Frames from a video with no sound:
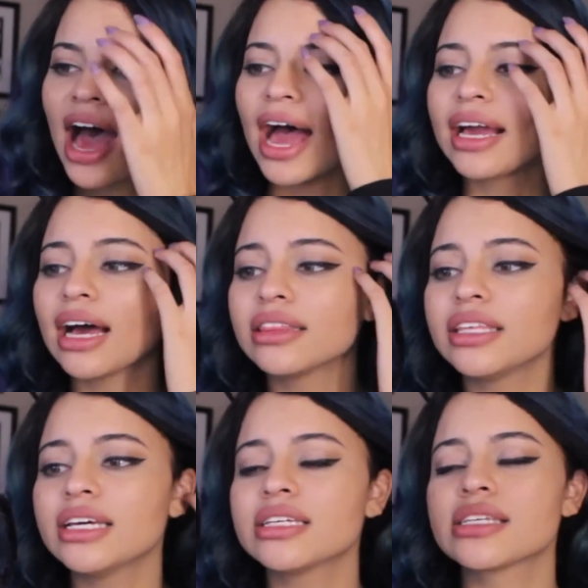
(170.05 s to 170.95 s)
I got
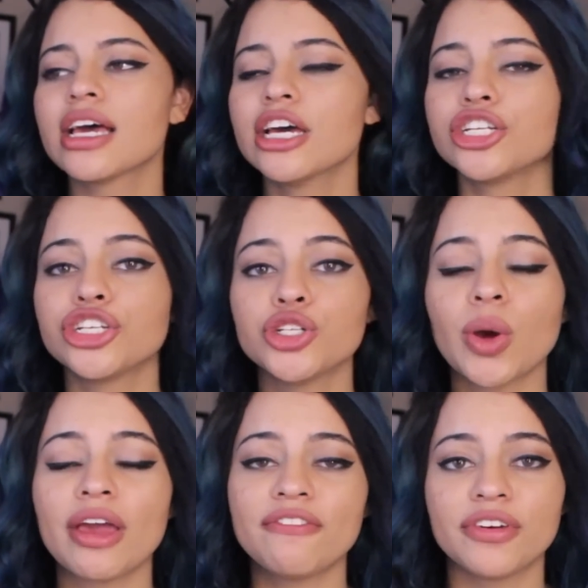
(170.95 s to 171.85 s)
these to
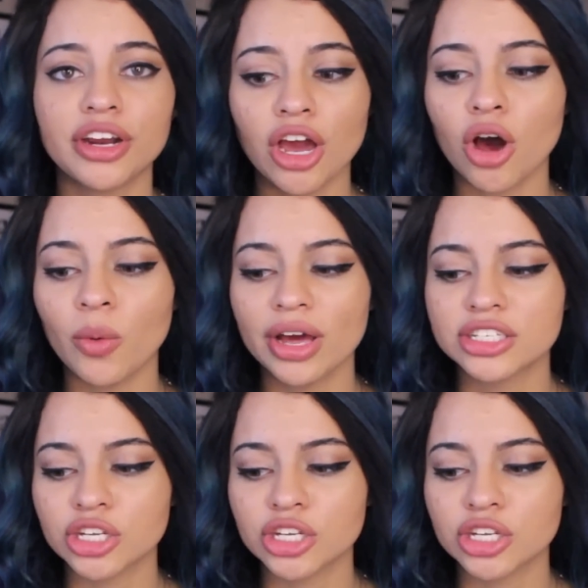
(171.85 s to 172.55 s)
do a video with,